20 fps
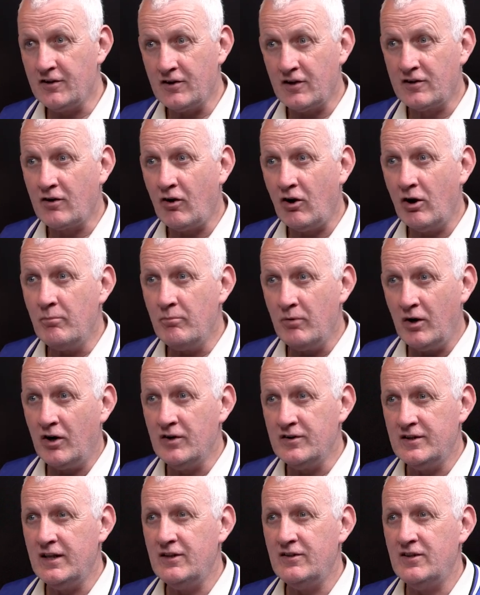At the time that
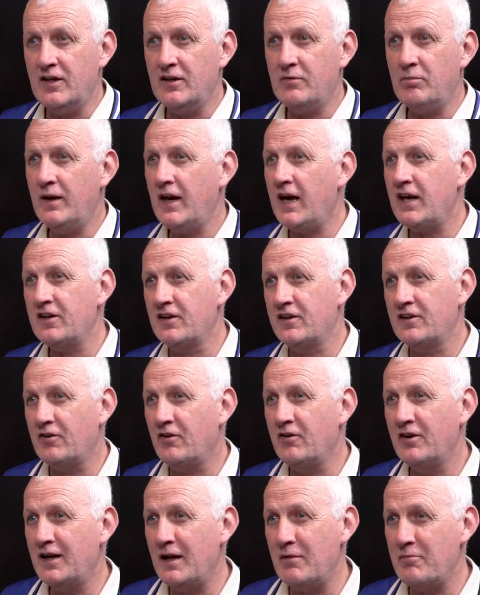I did this, we hadn't signed